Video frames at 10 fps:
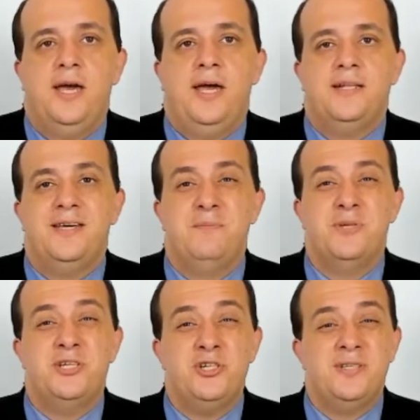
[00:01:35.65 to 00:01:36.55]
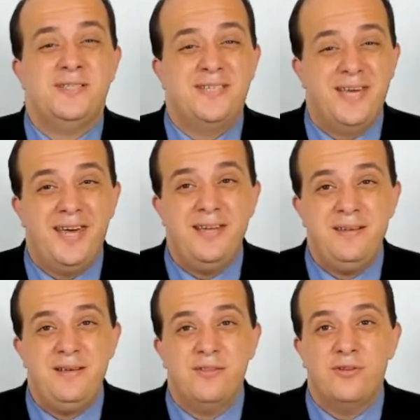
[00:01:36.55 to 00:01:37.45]
And in position
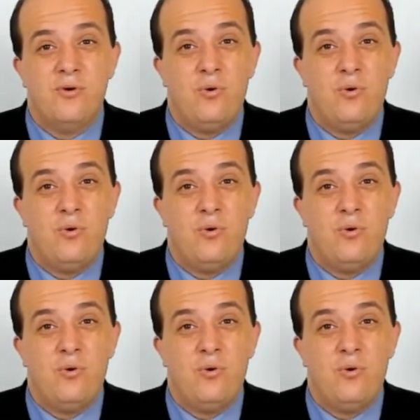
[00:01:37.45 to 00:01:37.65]
10, they're